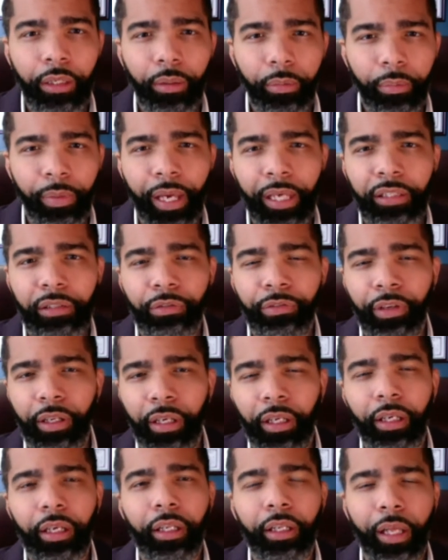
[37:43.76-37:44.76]
best fit
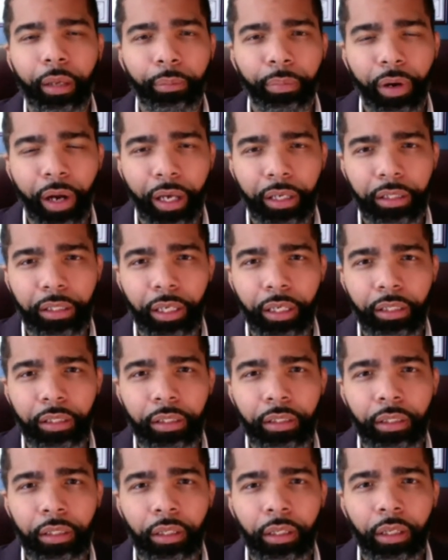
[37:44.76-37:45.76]
in that
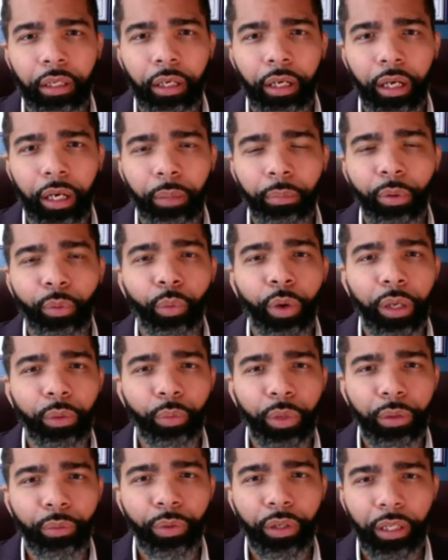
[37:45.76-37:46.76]
process. But what
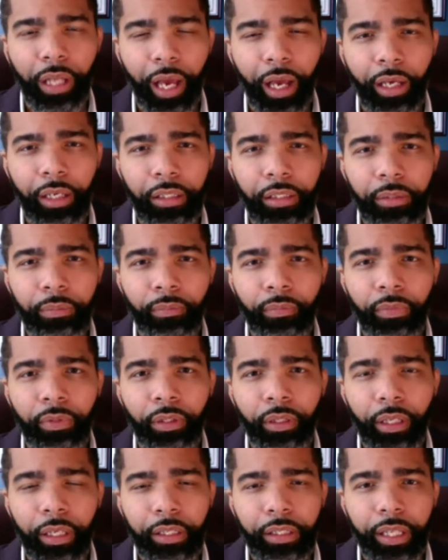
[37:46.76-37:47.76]
we realize
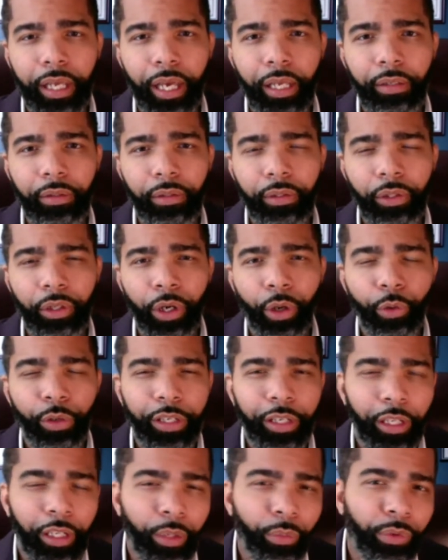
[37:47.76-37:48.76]
is that,
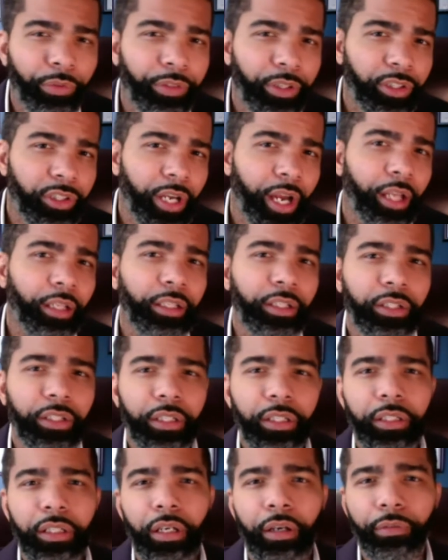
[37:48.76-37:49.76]
dealing with the
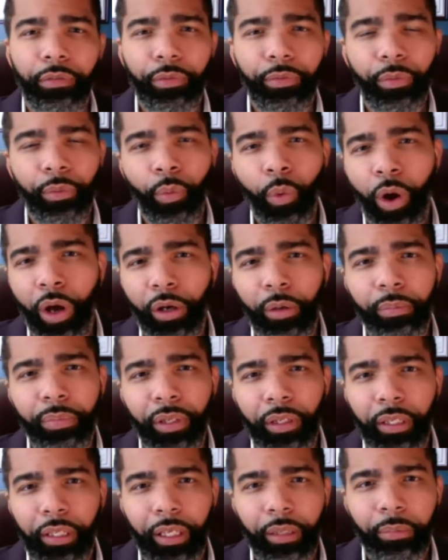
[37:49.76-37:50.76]
challenges of water
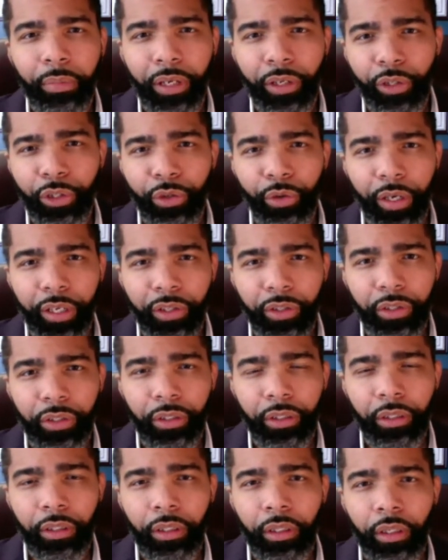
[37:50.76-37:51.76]
billing
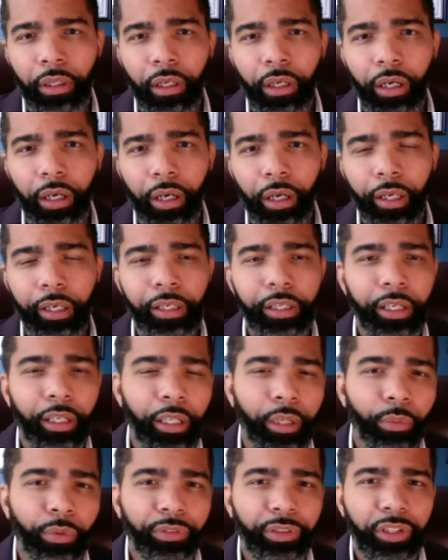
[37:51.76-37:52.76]
administration and
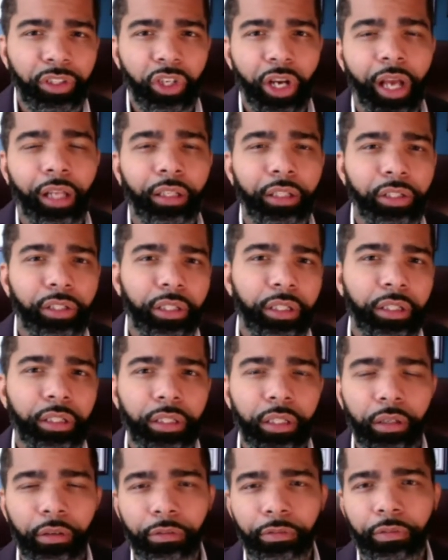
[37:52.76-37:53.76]
dealing with the challenges
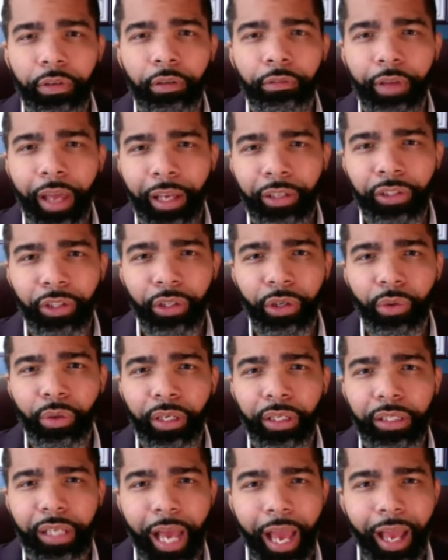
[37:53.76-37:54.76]
of
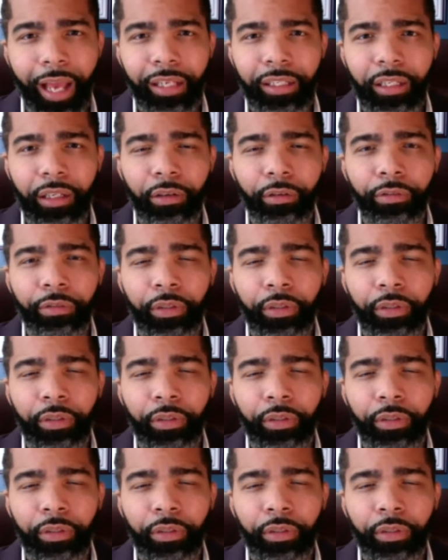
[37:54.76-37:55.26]
executing tasks